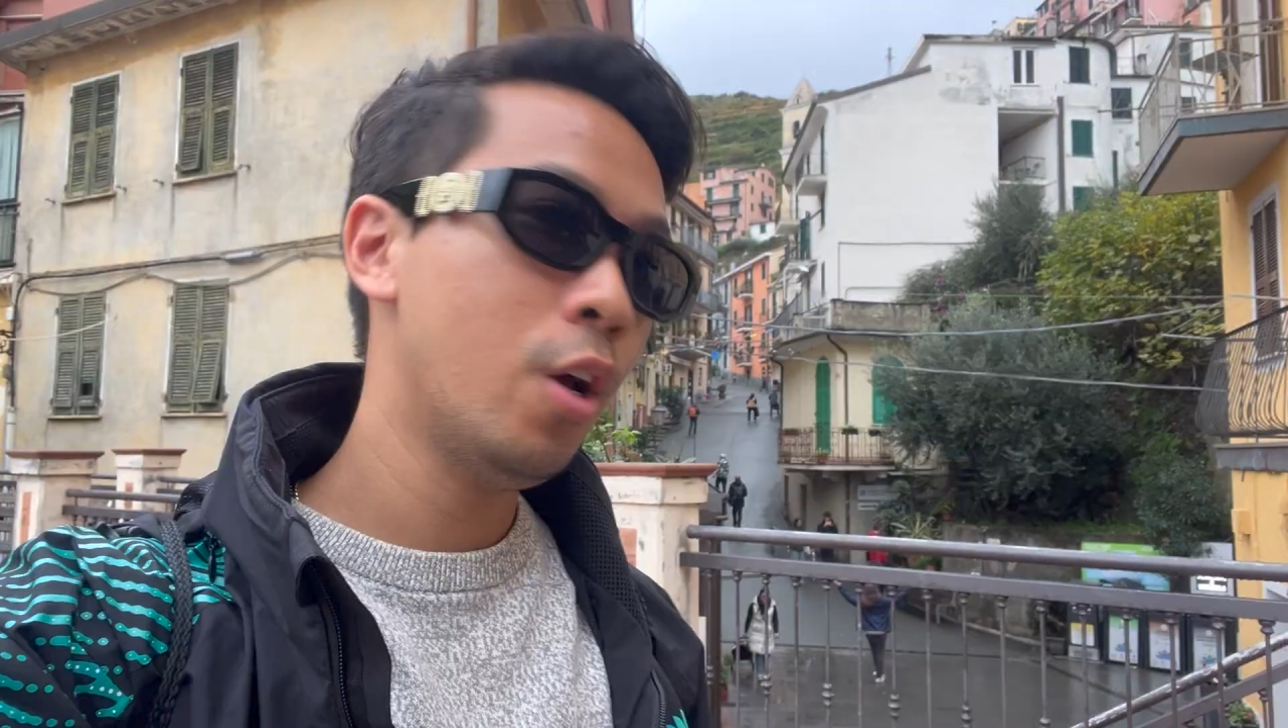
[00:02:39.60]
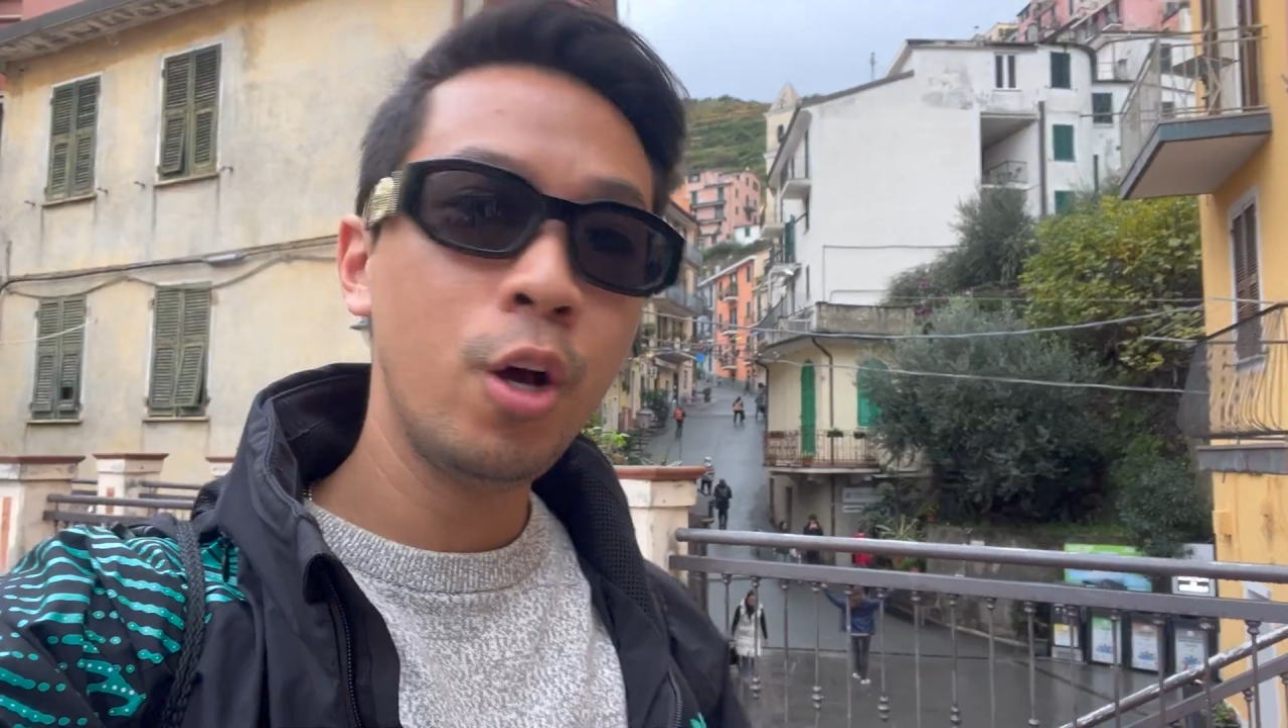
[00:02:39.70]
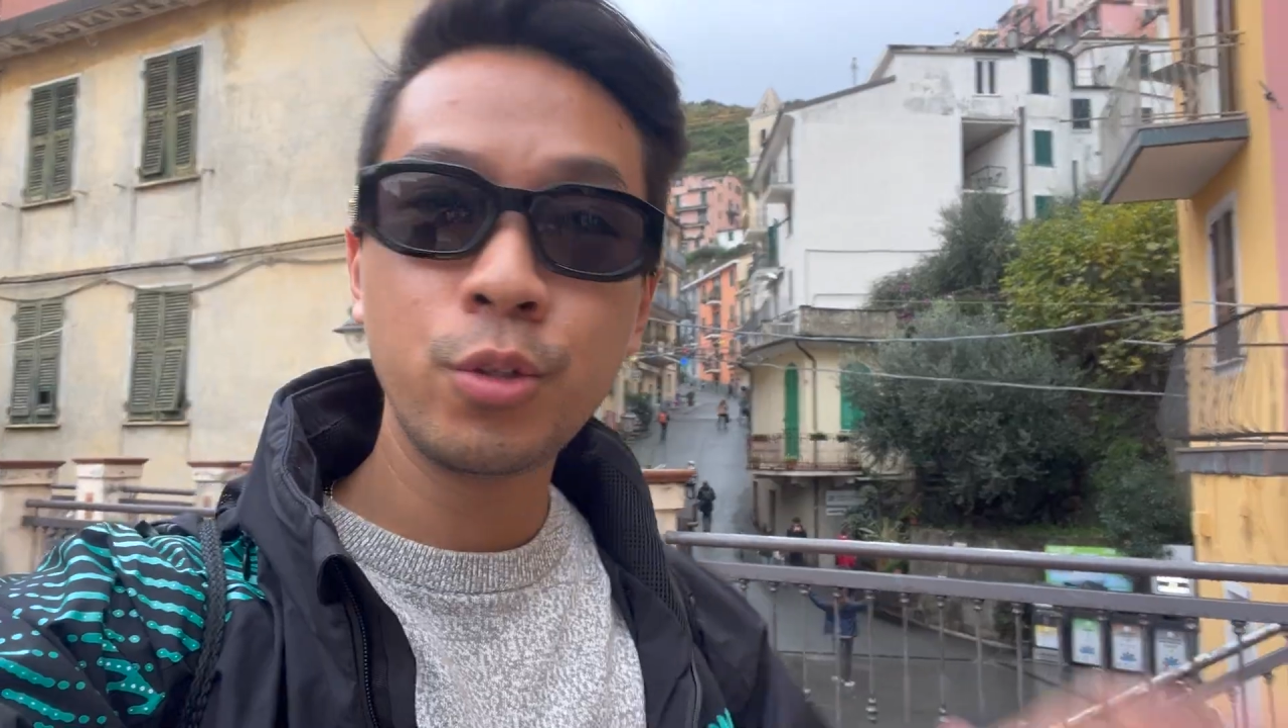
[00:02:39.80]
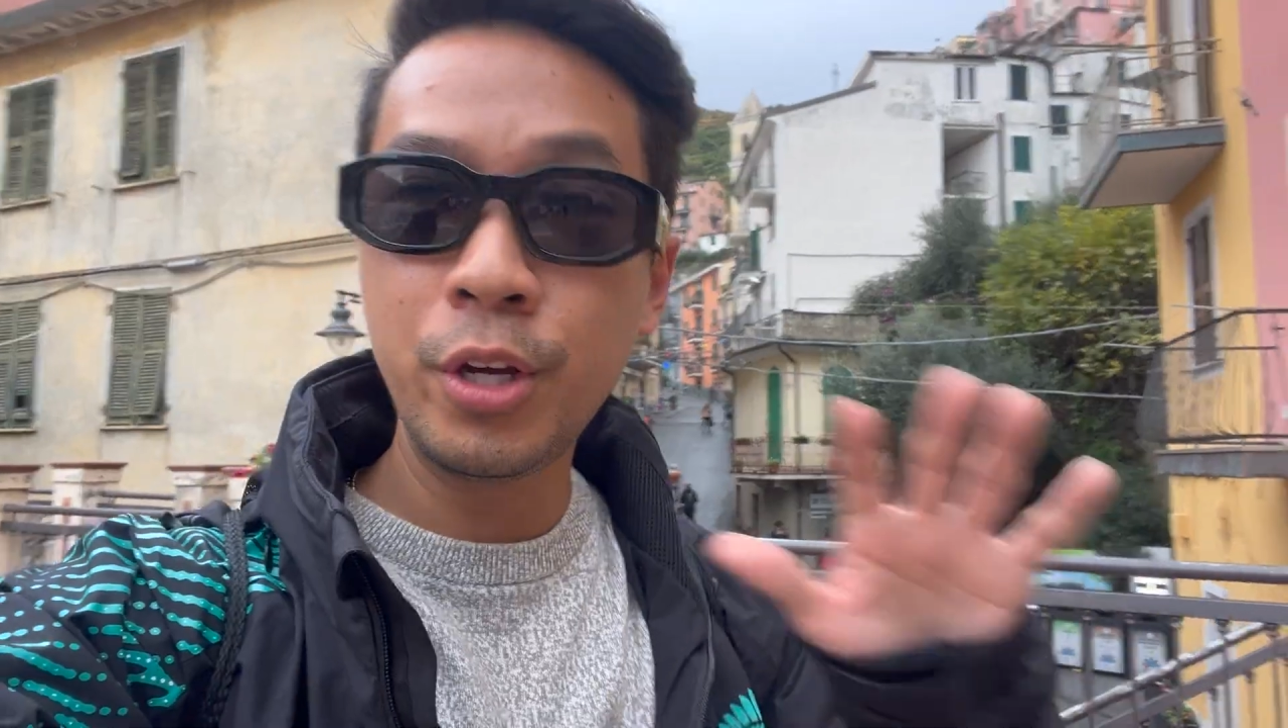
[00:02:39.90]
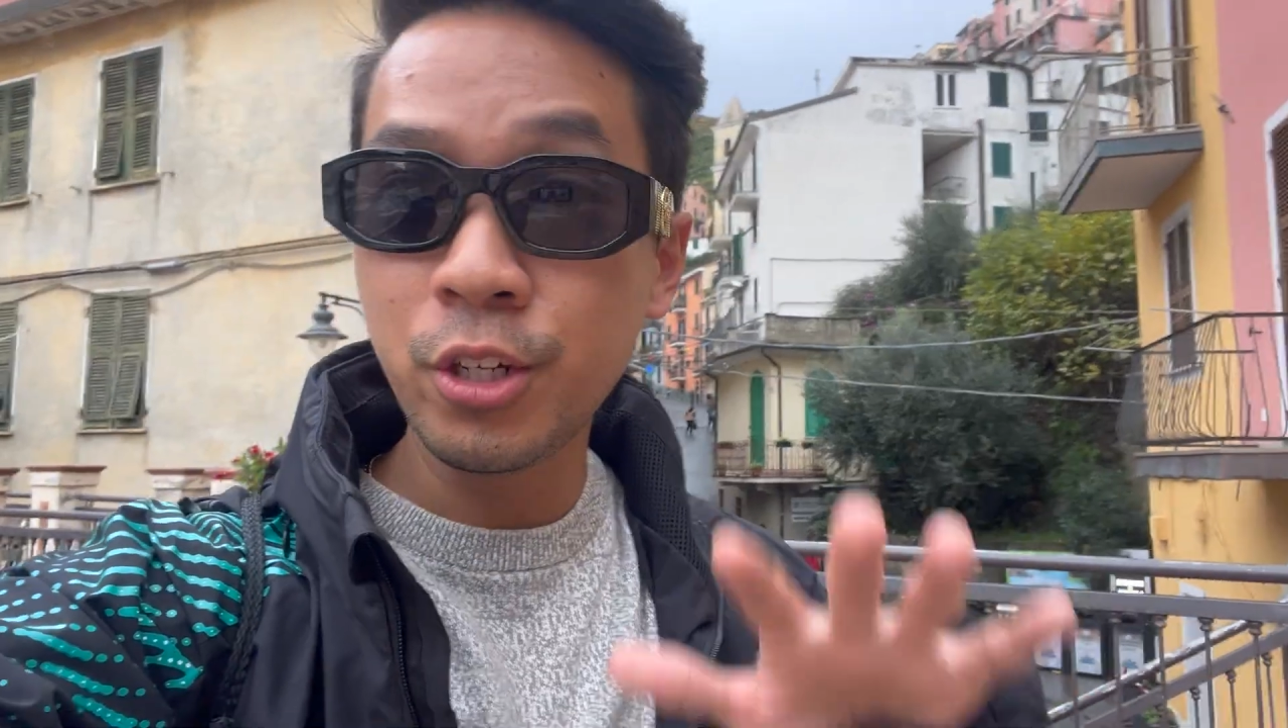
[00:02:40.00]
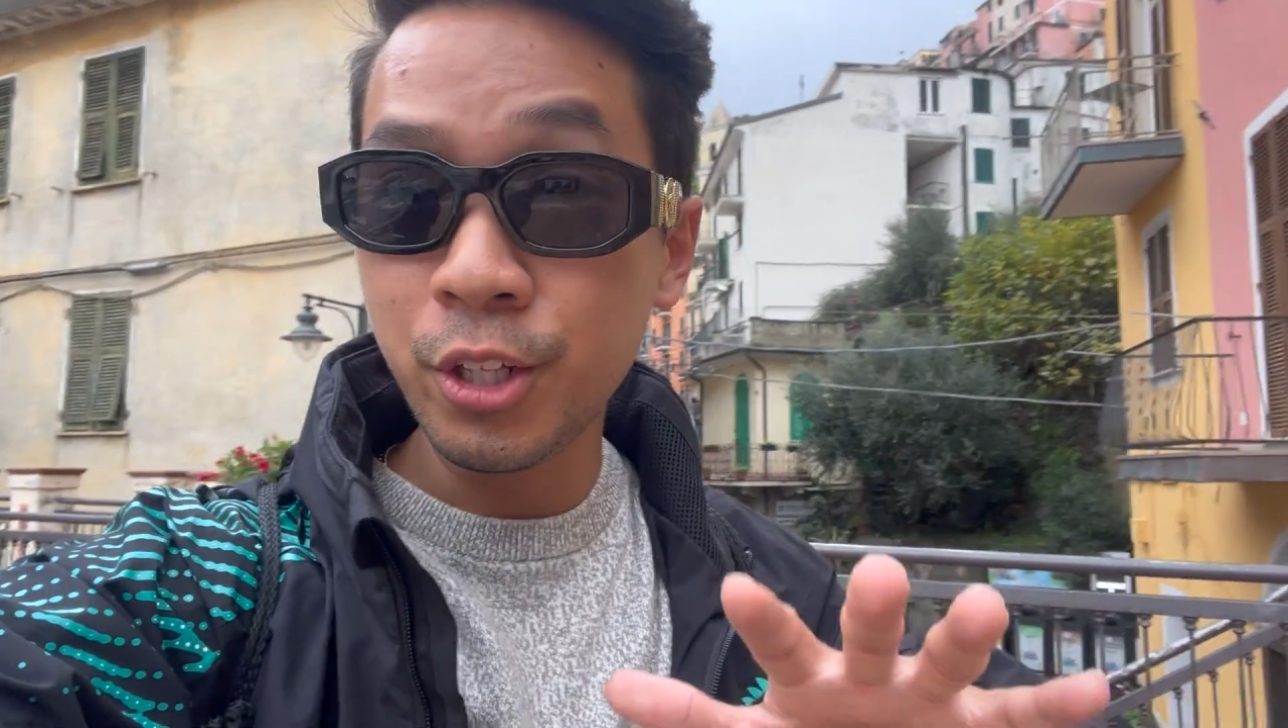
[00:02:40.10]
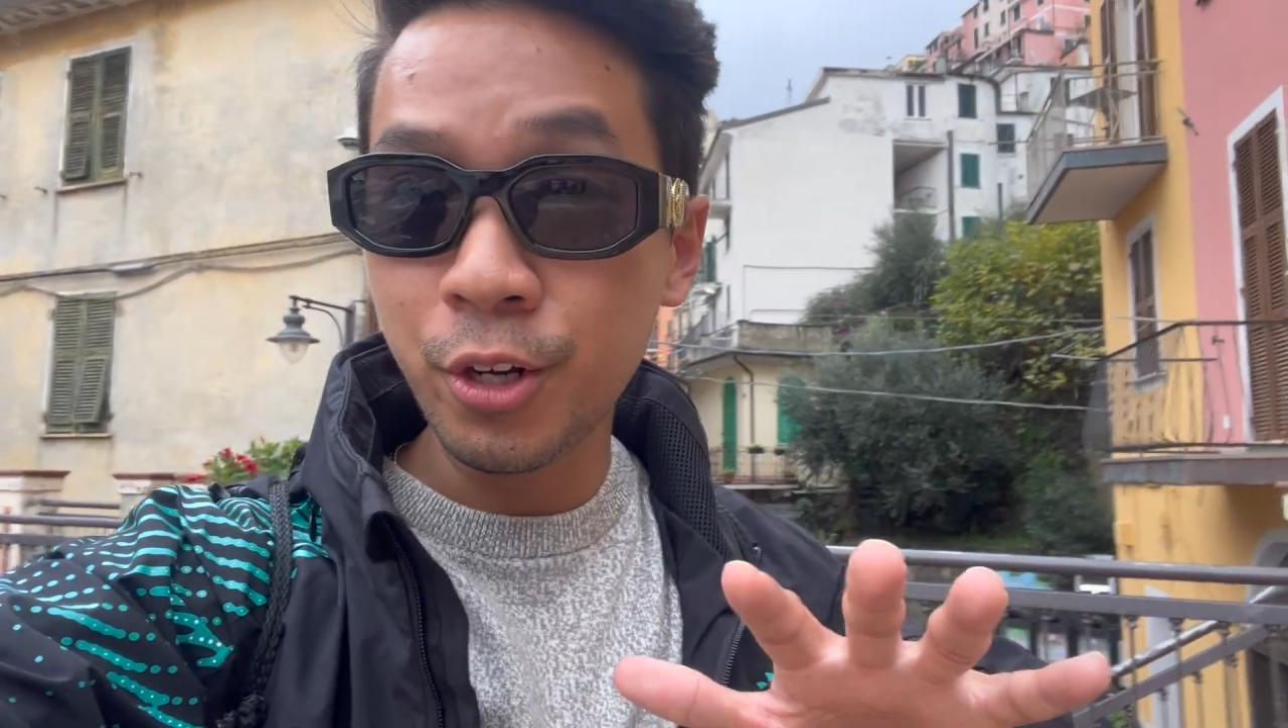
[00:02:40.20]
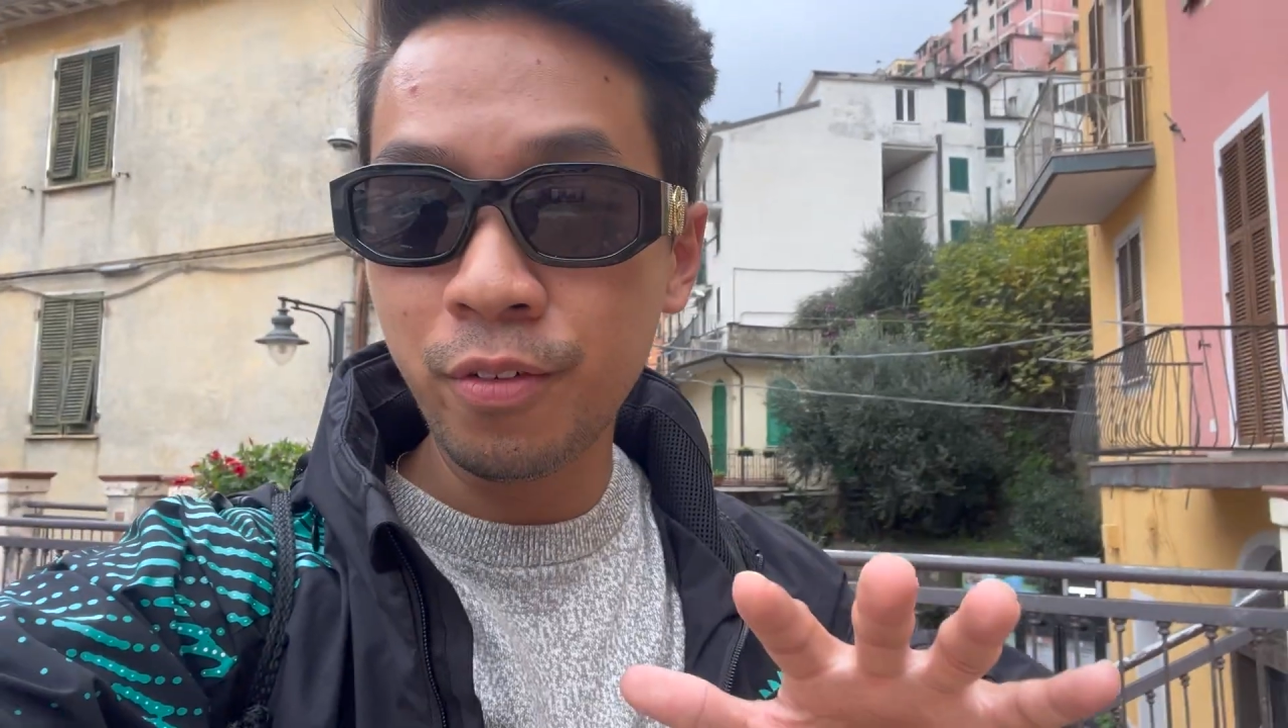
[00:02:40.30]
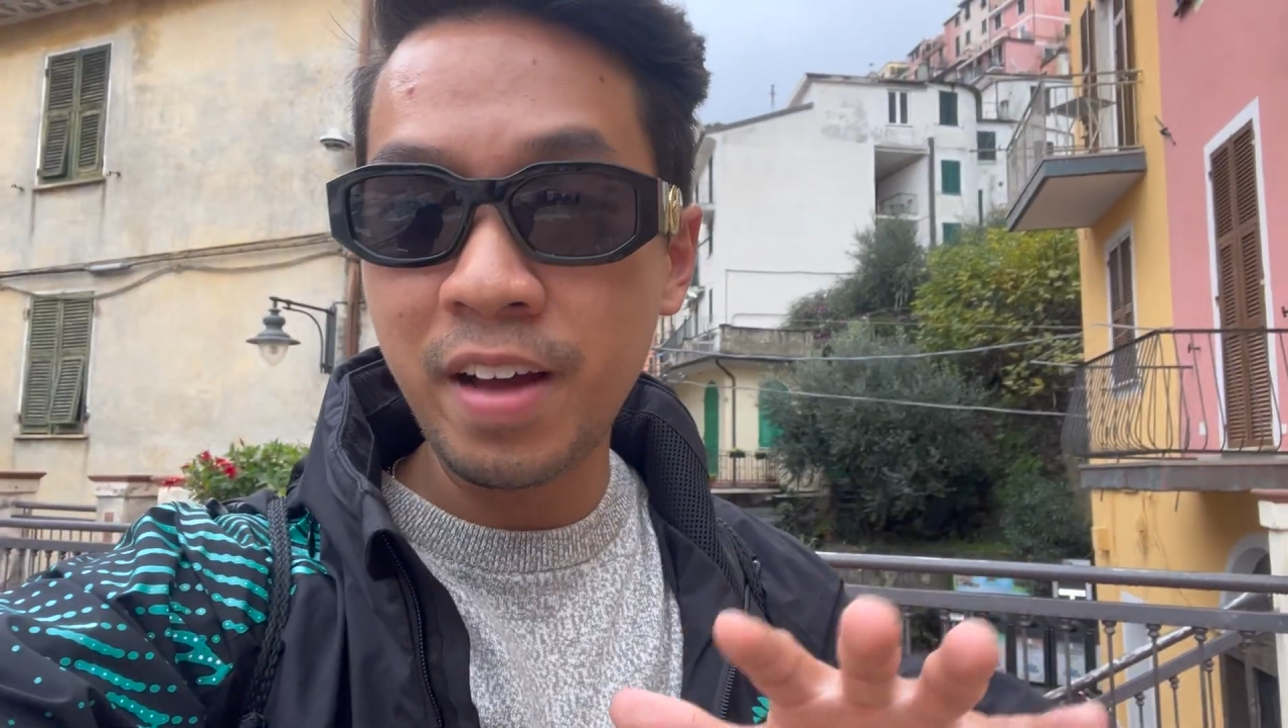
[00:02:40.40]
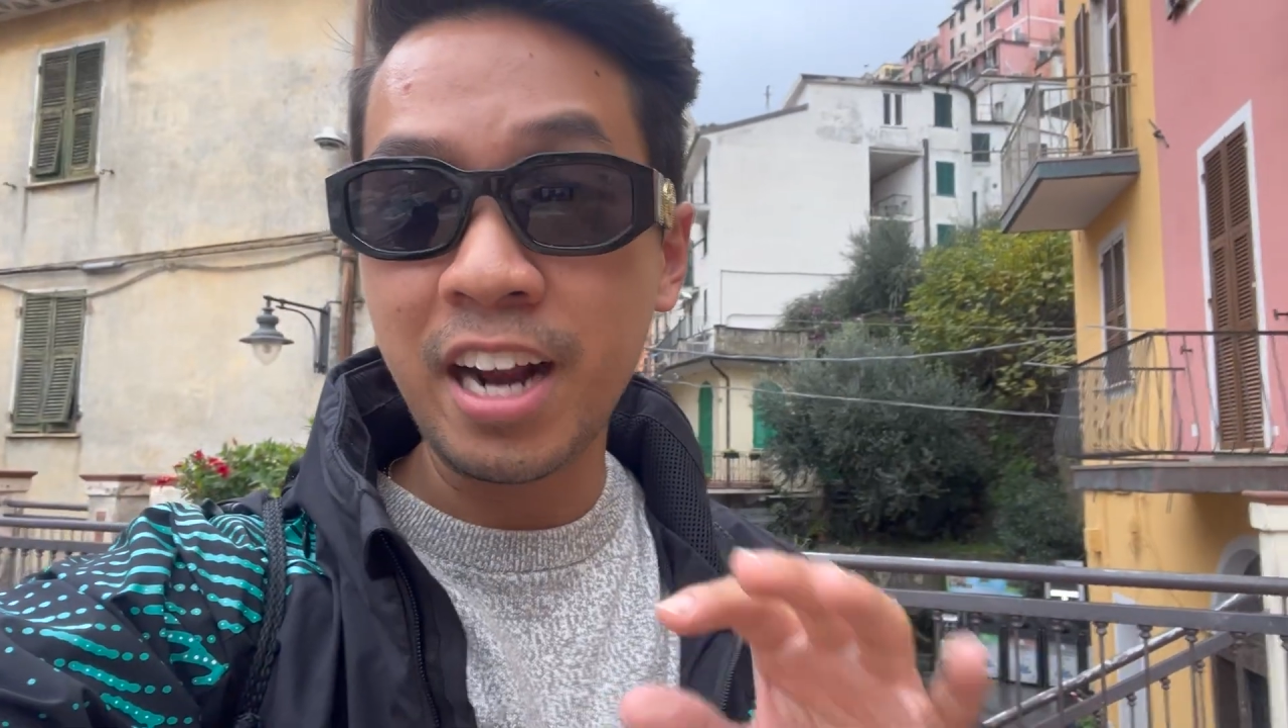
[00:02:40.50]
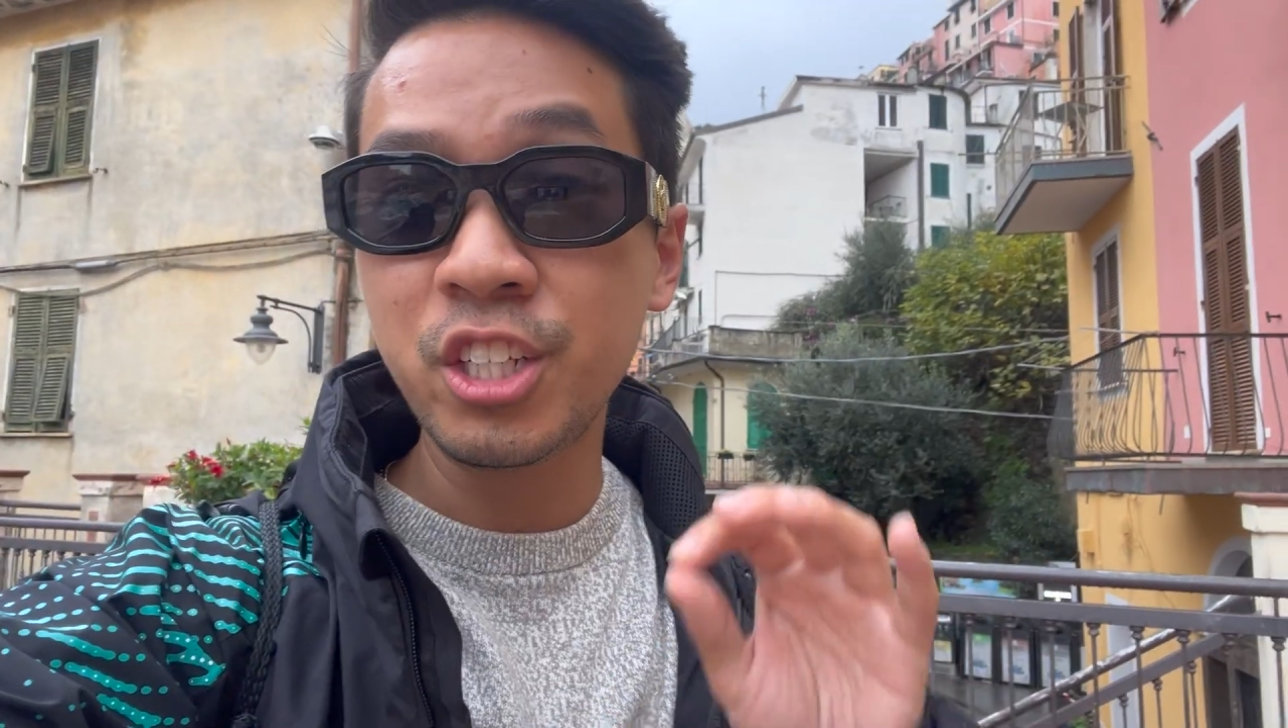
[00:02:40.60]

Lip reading: So here's a little fact.